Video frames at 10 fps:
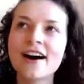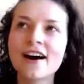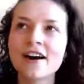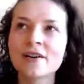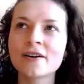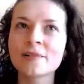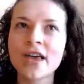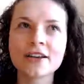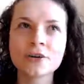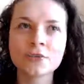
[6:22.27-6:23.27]
And
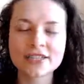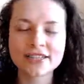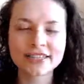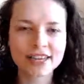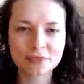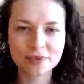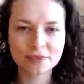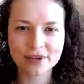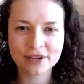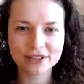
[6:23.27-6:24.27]
it wasn't getting me
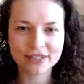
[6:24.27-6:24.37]
better.